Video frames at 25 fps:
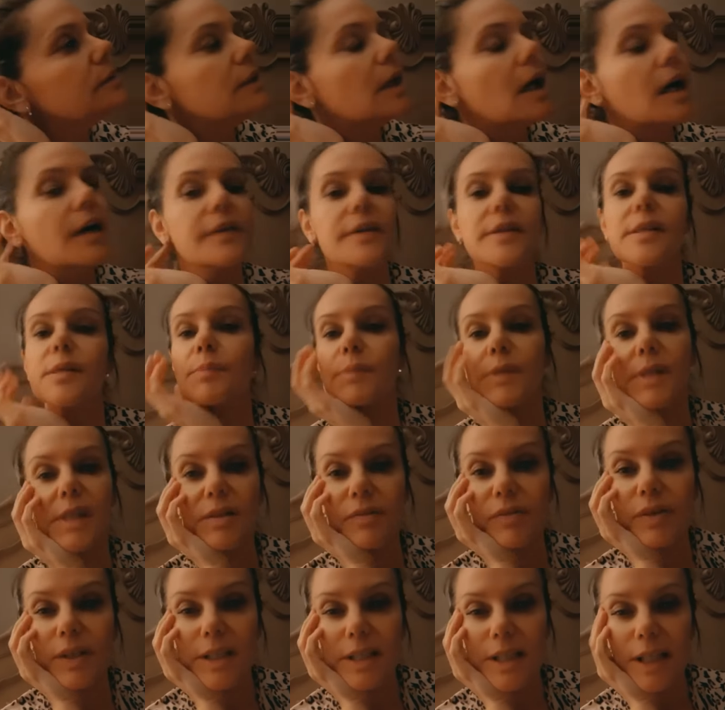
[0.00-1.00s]
on the
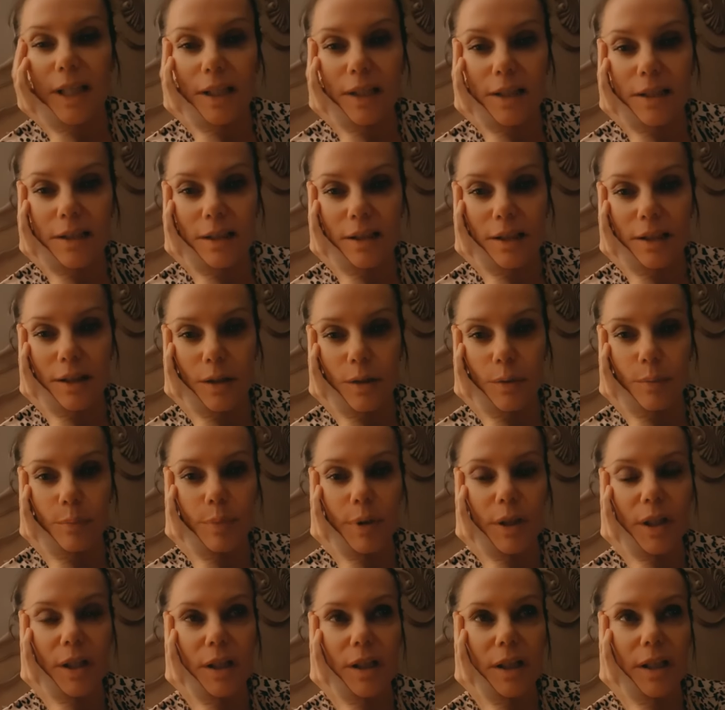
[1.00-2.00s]
specific date,
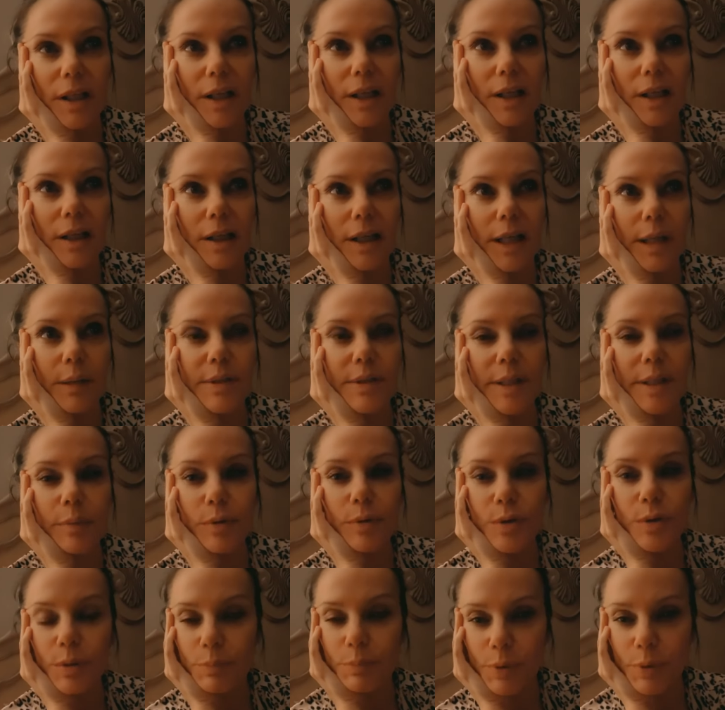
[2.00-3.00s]
but I was able
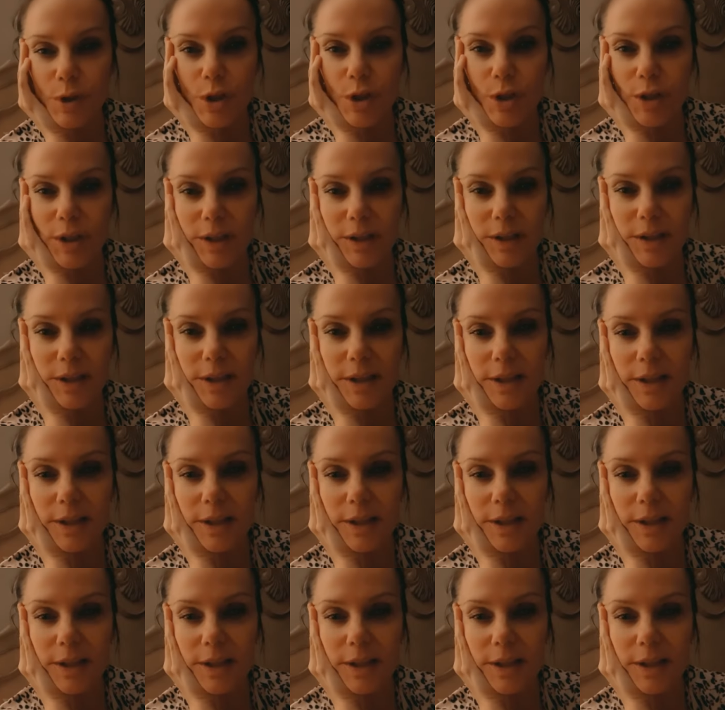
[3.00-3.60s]
to push it.